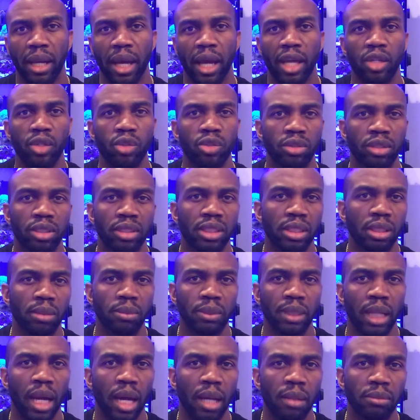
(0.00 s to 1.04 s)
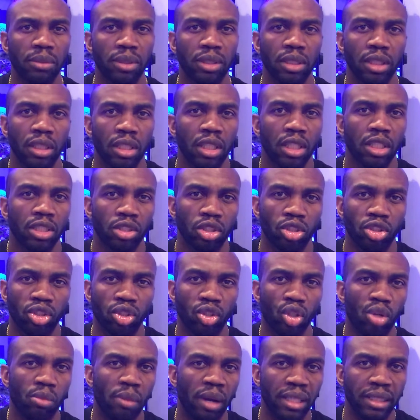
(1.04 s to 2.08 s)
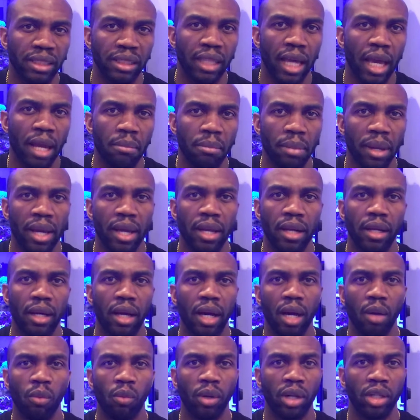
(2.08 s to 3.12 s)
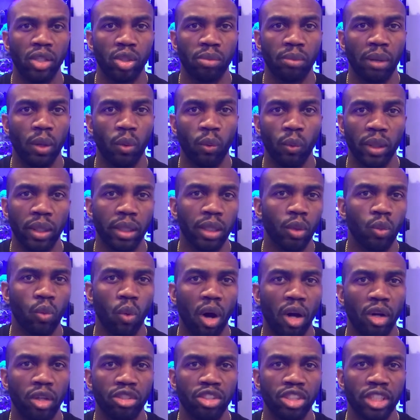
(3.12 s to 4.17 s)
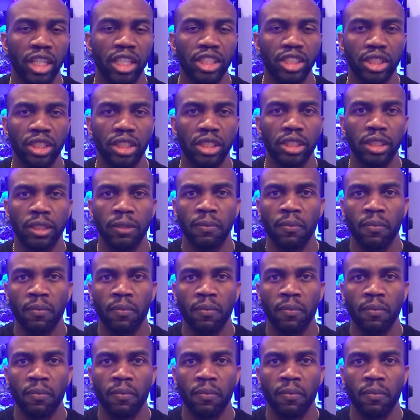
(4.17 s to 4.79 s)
I use these sometimes to stir my sand bed when I do my weekly water changes.